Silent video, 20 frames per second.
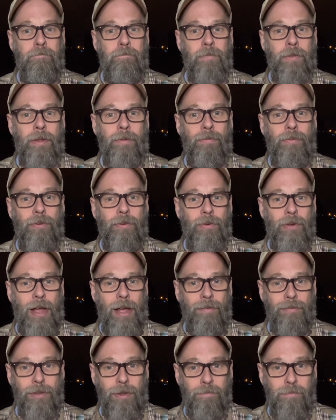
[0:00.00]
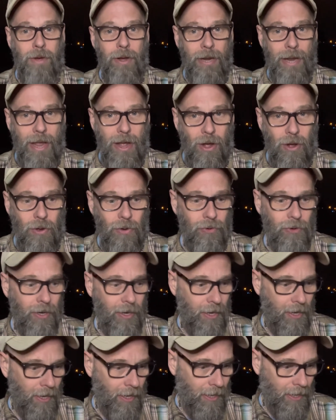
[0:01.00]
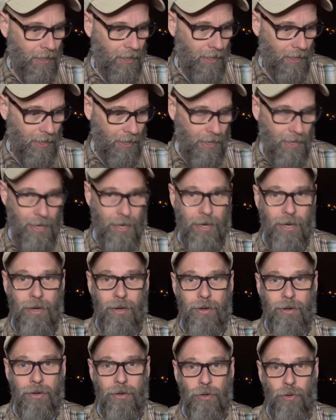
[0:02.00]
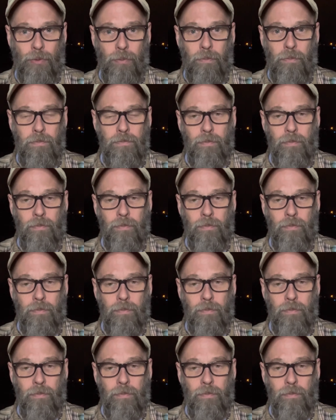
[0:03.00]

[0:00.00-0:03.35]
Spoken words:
If you have to bug out and you